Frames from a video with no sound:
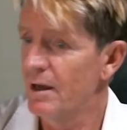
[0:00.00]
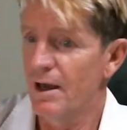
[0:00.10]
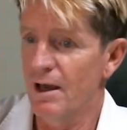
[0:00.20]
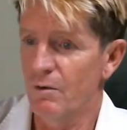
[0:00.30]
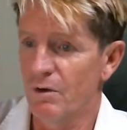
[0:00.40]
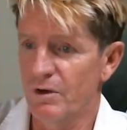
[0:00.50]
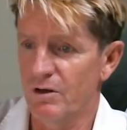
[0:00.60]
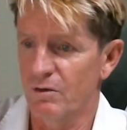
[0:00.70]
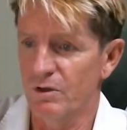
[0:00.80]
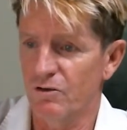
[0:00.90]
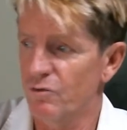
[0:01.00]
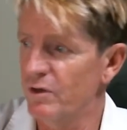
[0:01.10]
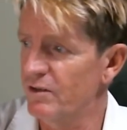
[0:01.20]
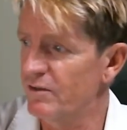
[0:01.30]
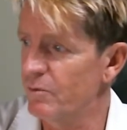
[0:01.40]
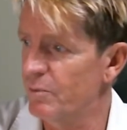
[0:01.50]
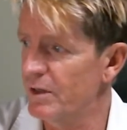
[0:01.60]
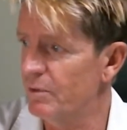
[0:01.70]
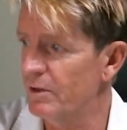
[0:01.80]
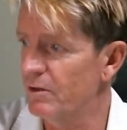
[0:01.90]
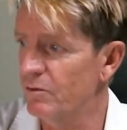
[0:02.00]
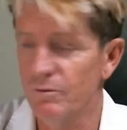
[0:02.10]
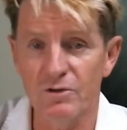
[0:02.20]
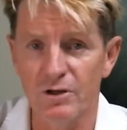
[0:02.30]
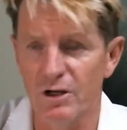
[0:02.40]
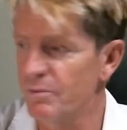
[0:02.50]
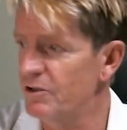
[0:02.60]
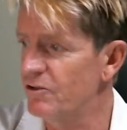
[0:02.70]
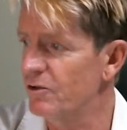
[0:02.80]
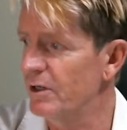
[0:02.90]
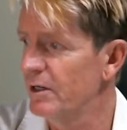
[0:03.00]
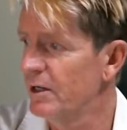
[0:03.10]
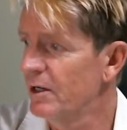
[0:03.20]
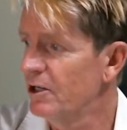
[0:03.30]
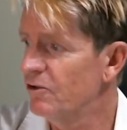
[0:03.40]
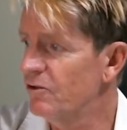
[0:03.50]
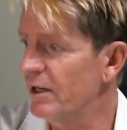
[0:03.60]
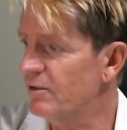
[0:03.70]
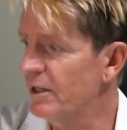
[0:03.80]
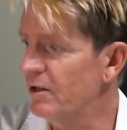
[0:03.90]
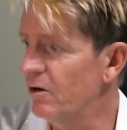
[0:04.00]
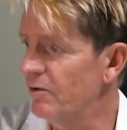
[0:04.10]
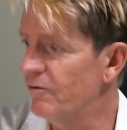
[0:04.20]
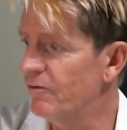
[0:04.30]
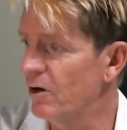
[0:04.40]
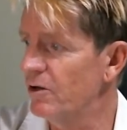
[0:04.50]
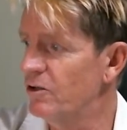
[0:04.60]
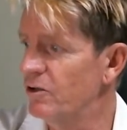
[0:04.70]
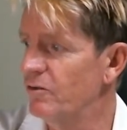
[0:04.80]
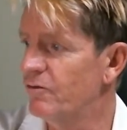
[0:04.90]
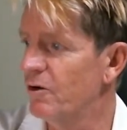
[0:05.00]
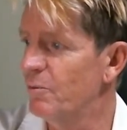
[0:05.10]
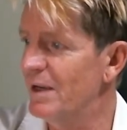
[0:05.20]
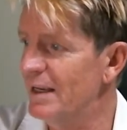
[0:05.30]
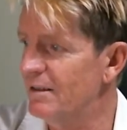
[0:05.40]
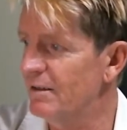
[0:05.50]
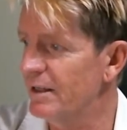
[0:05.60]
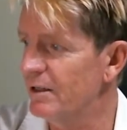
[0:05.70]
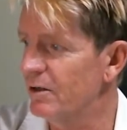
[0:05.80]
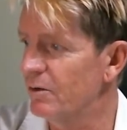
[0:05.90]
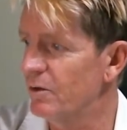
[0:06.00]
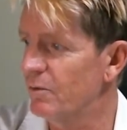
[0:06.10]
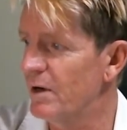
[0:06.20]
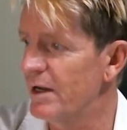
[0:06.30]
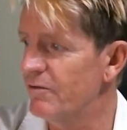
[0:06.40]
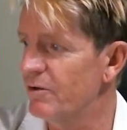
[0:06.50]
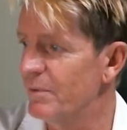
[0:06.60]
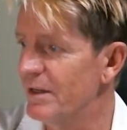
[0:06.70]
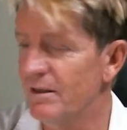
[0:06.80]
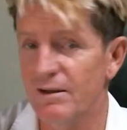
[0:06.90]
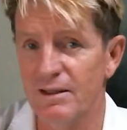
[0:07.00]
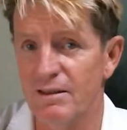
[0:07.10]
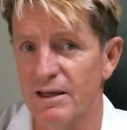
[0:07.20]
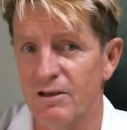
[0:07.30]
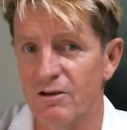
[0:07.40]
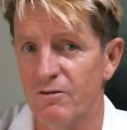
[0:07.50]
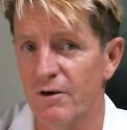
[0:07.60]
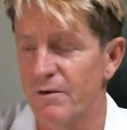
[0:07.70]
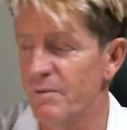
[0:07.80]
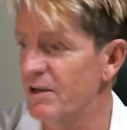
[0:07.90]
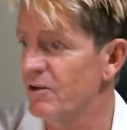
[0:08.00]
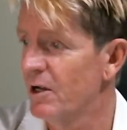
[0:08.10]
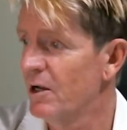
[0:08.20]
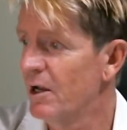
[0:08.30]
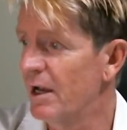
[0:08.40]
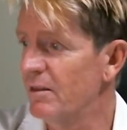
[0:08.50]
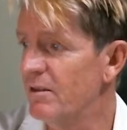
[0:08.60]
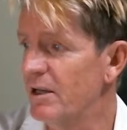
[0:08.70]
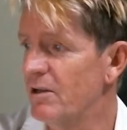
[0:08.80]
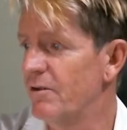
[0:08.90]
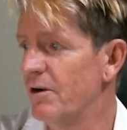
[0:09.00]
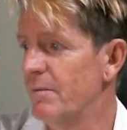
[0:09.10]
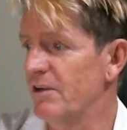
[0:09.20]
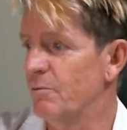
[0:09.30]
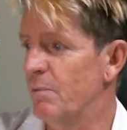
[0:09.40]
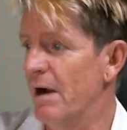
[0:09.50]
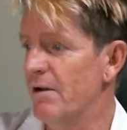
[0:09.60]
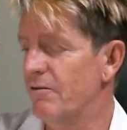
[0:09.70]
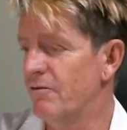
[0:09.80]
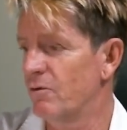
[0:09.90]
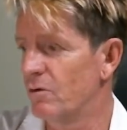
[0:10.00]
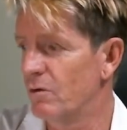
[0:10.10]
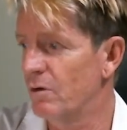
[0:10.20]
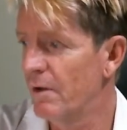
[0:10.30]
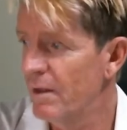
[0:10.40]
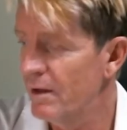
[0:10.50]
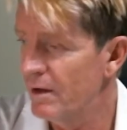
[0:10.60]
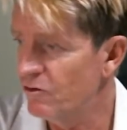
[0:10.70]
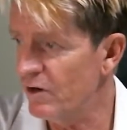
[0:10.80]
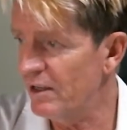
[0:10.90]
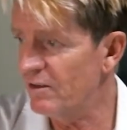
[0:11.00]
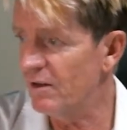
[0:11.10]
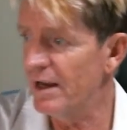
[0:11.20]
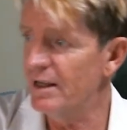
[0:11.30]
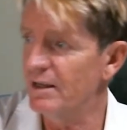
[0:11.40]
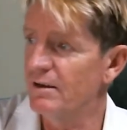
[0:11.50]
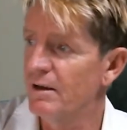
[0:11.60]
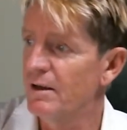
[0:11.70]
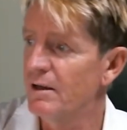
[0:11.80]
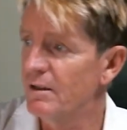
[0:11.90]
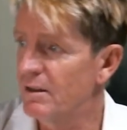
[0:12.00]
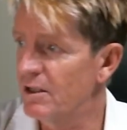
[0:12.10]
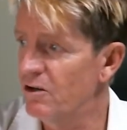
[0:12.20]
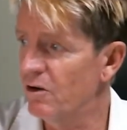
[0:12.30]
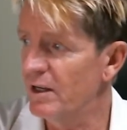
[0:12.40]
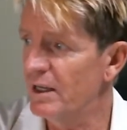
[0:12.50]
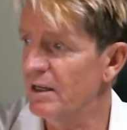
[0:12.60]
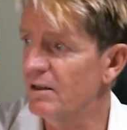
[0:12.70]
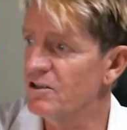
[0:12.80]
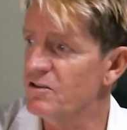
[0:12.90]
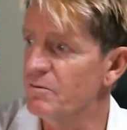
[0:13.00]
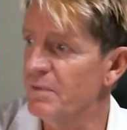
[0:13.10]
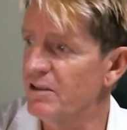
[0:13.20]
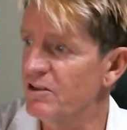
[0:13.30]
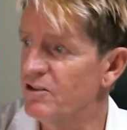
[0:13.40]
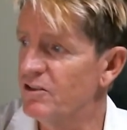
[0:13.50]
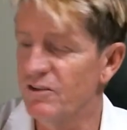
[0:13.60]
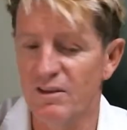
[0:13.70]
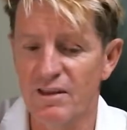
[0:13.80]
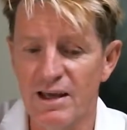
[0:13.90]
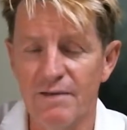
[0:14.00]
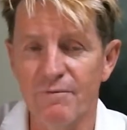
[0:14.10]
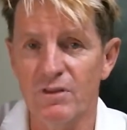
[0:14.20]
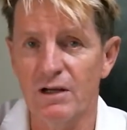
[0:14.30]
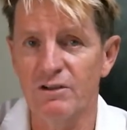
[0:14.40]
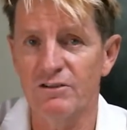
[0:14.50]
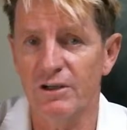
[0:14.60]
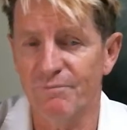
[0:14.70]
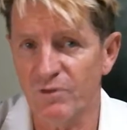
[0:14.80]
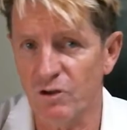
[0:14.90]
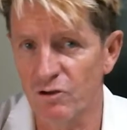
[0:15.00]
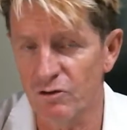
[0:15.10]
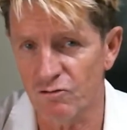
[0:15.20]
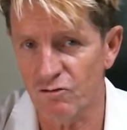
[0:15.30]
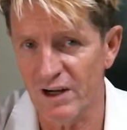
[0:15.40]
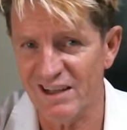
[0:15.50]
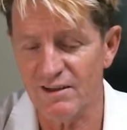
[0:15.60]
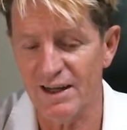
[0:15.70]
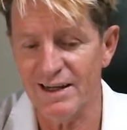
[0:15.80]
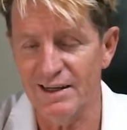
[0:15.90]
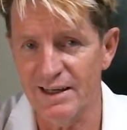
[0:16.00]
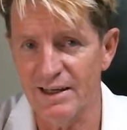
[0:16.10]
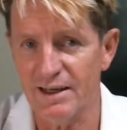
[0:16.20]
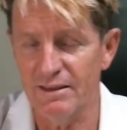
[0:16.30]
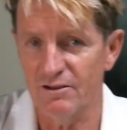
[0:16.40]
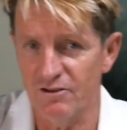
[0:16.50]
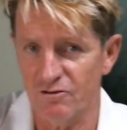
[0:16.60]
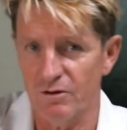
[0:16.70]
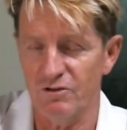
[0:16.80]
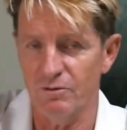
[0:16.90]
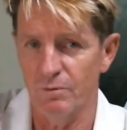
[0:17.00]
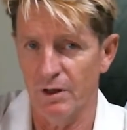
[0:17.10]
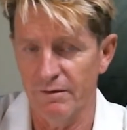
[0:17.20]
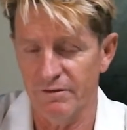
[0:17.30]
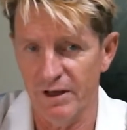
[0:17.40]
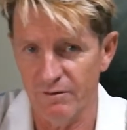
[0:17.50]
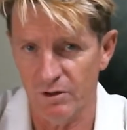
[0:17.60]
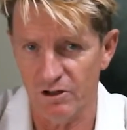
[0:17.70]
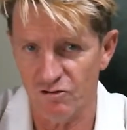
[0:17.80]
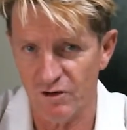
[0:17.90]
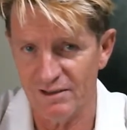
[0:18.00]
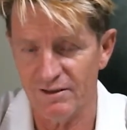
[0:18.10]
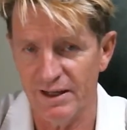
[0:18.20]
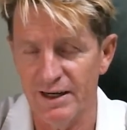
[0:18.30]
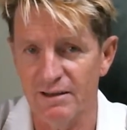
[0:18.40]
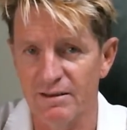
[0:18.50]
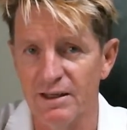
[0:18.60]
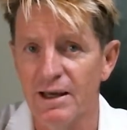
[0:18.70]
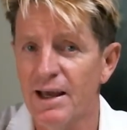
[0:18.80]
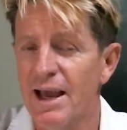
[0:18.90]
What have we got? We've got 27 people in the room, so don't be shy. Track said, I follow you from Italy, all the way from Italy. Thank you very much. And thank you very much, Barry, for translating the non-English messages there. There is a Google Translate link in the description below if you ever want to translate anything.